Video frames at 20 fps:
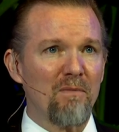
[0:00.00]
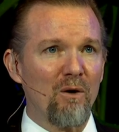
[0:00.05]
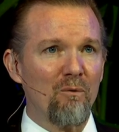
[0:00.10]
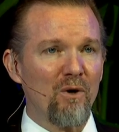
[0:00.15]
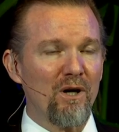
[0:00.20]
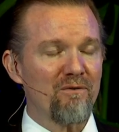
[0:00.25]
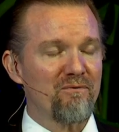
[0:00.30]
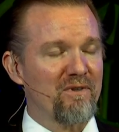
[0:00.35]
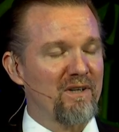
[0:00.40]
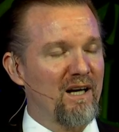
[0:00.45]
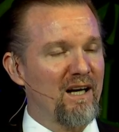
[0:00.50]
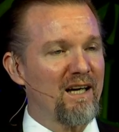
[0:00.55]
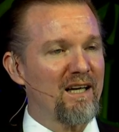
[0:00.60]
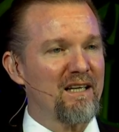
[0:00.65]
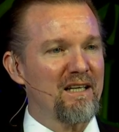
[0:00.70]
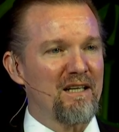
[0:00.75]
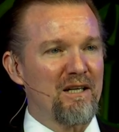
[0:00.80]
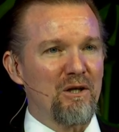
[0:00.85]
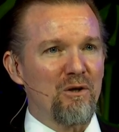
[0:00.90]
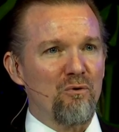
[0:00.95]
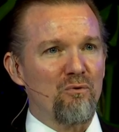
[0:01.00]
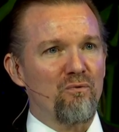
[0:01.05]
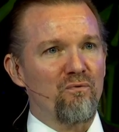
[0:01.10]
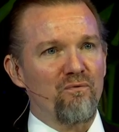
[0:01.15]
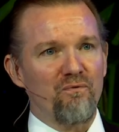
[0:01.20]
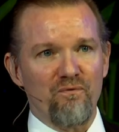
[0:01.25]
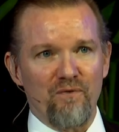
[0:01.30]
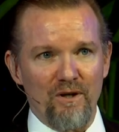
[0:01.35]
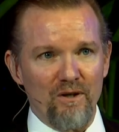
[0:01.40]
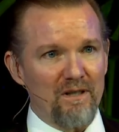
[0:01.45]
my wife and I,
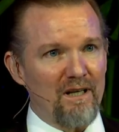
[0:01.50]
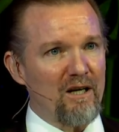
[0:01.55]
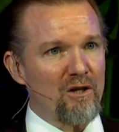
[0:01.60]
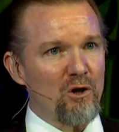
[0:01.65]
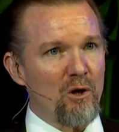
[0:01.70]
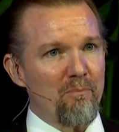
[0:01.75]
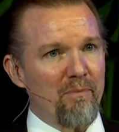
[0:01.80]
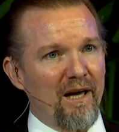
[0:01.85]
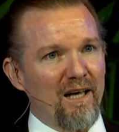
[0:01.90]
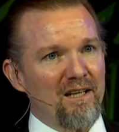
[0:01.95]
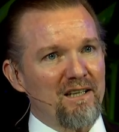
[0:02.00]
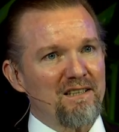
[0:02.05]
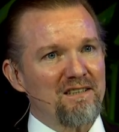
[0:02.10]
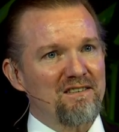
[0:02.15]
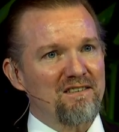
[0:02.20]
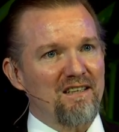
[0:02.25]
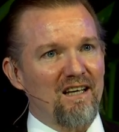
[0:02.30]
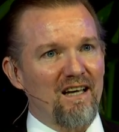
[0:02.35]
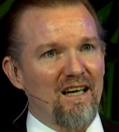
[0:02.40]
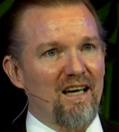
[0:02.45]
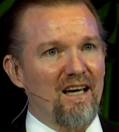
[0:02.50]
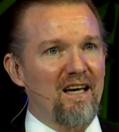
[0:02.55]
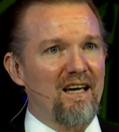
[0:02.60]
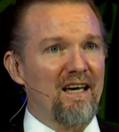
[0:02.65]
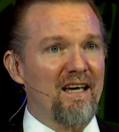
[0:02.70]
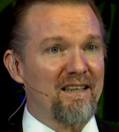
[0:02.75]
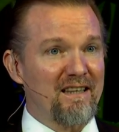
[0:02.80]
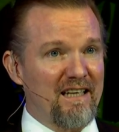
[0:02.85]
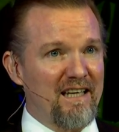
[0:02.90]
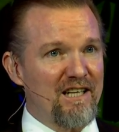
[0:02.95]
filling out our ballots
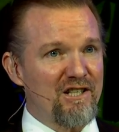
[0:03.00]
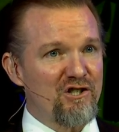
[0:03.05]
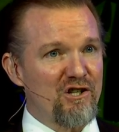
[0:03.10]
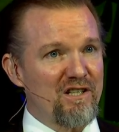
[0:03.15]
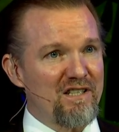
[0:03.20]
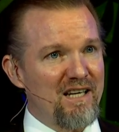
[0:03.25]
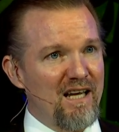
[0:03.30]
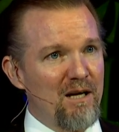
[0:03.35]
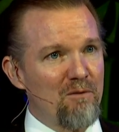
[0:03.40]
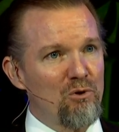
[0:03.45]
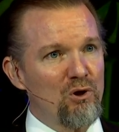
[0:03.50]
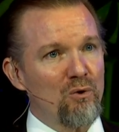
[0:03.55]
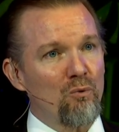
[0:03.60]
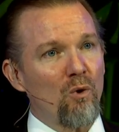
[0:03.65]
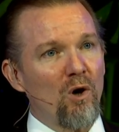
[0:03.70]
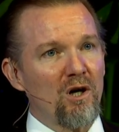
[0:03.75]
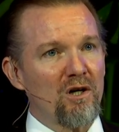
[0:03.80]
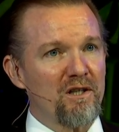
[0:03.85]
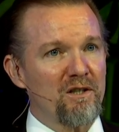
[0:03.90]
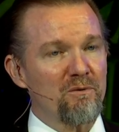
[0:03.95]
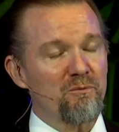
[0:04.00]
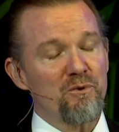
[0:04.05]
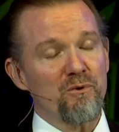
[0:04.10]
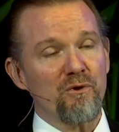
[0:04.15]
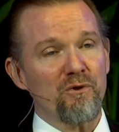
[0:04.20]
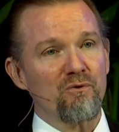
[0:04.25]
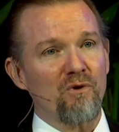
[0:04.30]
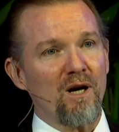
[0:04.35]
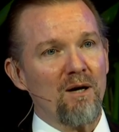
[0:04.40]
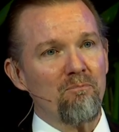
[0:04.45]
at the kitchen table and walking them
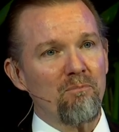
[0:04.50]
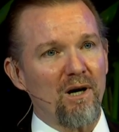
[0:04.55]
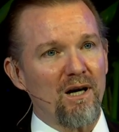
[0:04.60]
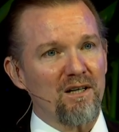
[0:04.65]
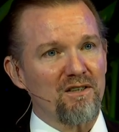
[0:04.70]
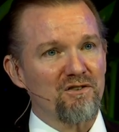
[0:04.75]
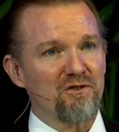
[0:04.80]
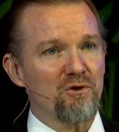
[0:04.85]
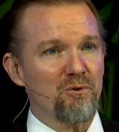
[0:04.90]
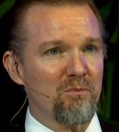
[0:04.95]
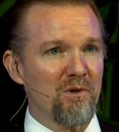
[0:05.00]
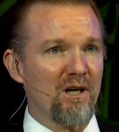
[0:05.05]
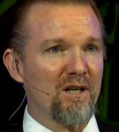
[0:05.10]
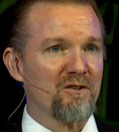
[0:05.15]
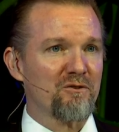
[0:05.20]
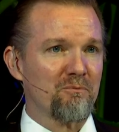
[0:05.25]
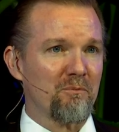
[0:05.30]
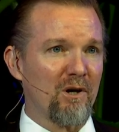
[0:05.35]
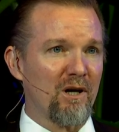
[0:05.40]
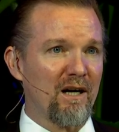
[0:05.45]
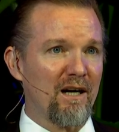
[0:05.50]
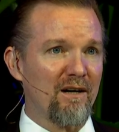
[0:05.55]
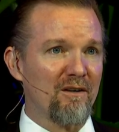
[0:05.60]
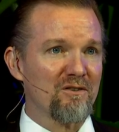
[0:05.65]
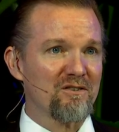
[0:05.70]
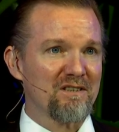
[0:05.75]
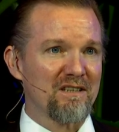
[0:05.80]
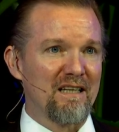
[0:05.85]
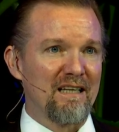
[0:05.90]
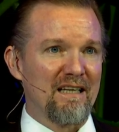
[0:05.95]
to a drop box two blocks from our
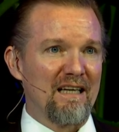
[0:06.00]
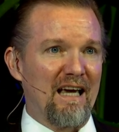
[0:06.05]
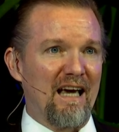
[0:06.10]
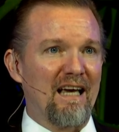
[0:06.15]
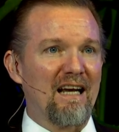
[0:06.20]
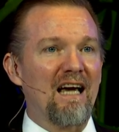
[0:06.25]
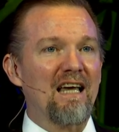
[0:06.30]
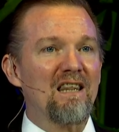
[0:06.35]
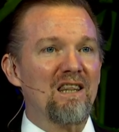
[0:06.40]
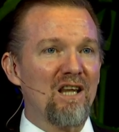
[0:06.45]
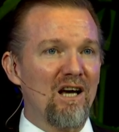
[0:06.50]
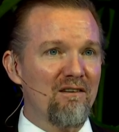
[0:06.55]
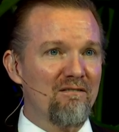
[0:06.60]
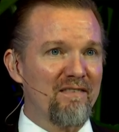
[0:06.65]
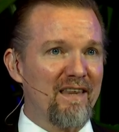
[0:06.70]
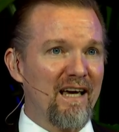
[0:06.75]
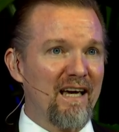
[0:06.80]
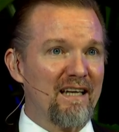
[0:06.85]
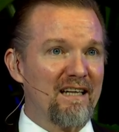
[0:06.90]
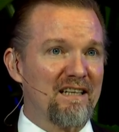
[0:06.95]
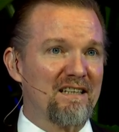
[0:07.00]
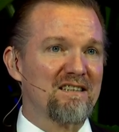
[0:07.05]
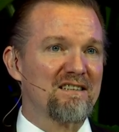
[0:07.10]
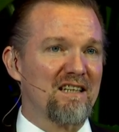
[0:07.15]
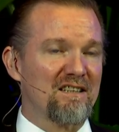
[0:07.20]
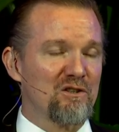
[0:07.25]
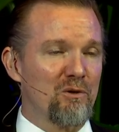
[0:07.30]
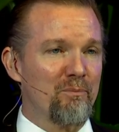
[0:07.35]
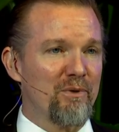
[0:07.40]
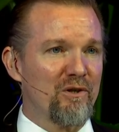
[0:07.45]
house. And I love that
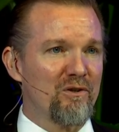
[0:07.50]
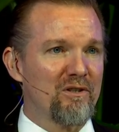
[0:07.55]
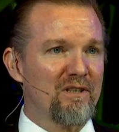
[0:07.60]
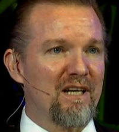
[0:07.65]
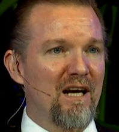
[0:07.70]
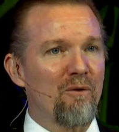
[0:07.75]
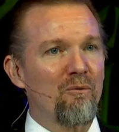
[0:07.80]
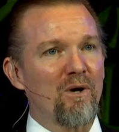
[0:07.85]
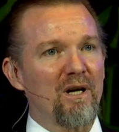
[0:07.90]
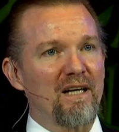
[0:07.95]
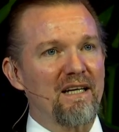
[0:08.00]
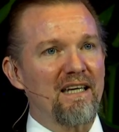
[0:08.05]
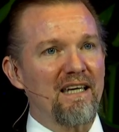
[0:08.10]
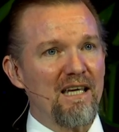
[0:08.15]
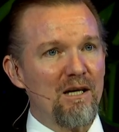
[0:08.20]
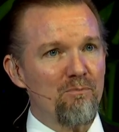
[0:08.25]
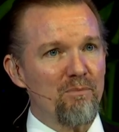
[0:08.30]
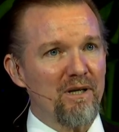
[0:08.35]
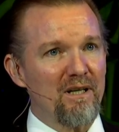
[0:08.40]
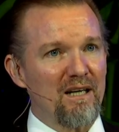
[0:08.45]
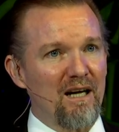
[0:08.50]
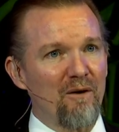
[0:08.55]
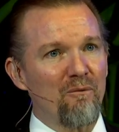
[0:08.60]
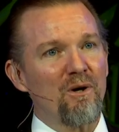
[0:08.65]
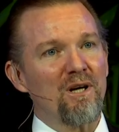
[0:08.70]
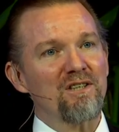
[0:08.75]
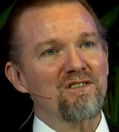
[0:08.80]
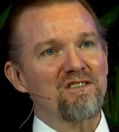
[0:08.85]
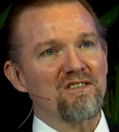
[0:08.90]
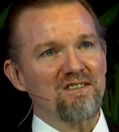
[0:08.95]
accessibility. I want to keep it. I
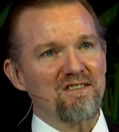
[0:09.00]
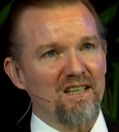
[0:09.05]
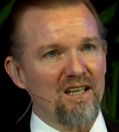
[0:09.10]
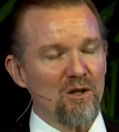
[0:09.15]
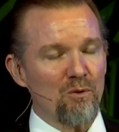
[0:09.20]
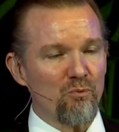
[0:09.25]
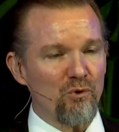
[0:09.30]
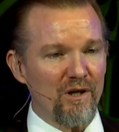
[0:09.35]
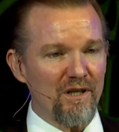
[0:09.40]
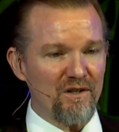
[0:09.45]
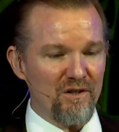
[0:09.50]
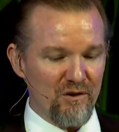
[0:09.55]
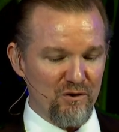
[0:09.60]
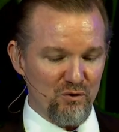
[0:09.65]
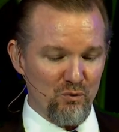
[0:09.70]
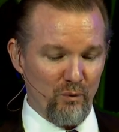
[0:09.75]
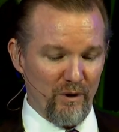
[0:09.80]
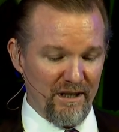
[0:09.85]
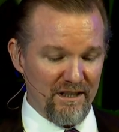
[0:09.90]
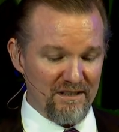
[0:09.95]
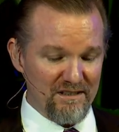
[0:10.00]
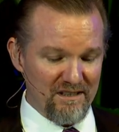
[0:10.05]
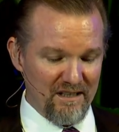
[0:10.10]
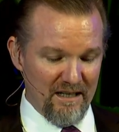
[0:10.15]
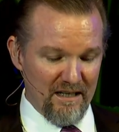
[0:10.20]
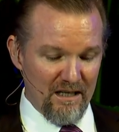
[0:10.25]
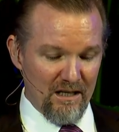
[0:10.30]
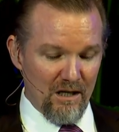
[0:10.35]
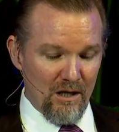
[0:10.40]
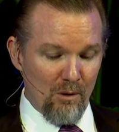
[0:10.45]
want us to celebrate those wins.
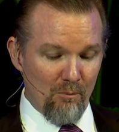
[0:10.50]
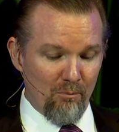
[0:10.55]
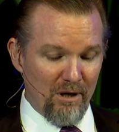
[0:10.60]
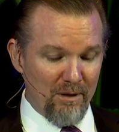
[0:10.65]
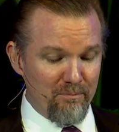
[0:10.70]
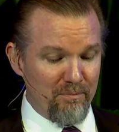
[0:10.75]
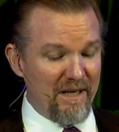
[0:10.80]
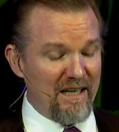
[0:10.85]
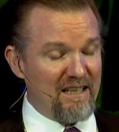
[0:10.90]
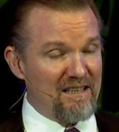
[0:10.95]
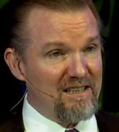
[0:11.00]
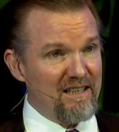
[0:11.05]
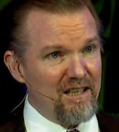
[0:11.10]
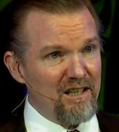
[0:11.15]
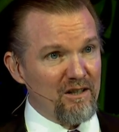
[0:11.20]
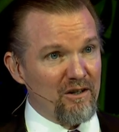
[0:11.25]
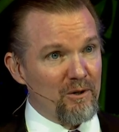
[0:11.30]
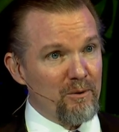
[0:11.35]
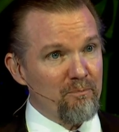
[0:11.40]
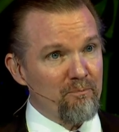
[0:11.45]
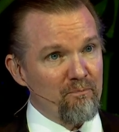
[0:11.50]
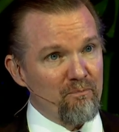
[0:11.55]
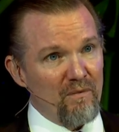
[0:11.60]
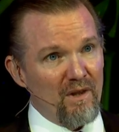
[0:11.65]
But be clear,